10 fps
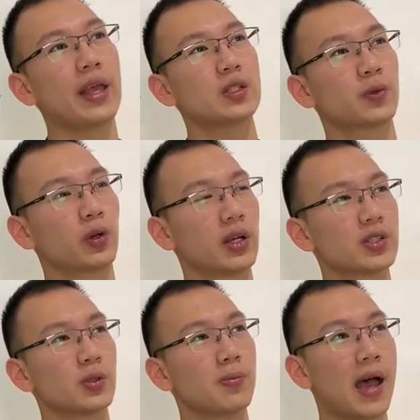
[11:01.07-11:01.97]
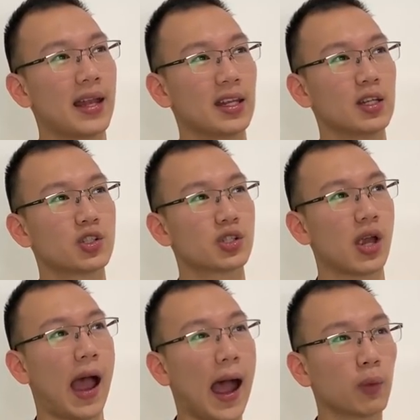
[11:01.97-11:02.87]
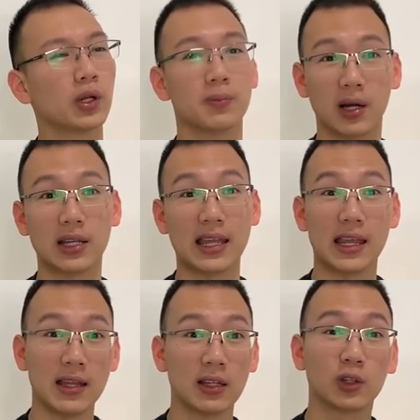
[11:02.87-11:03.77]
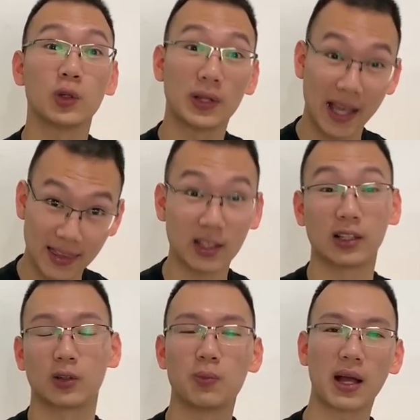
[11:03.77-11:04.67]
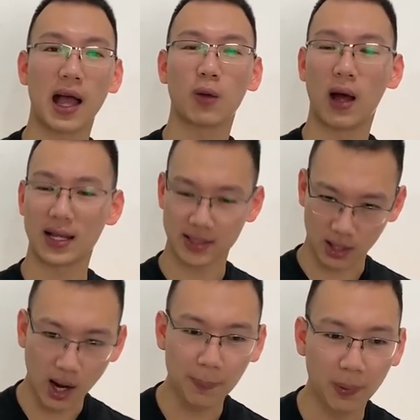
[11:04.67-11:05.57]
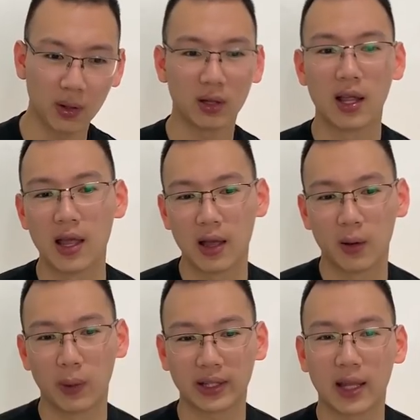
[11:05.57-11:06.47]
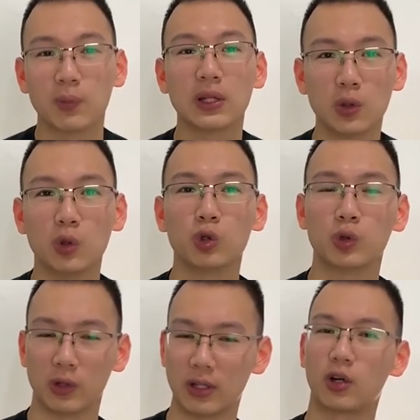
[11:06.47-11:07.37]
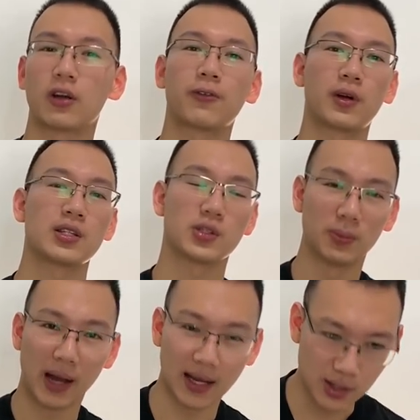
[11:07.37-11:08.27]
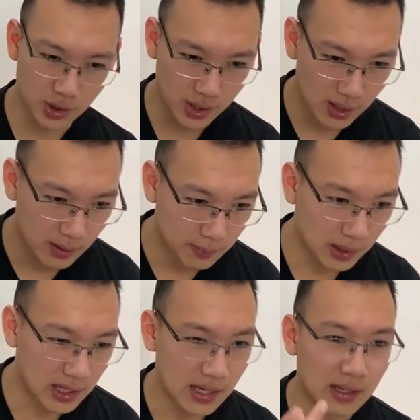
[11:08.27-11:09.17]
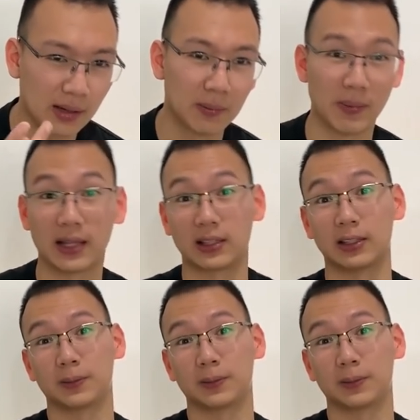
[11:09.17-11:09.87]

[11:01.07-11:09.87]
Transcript: for us to manage our money together? Kumbaga, kung as a couple, what can we do in order for us to manage money better?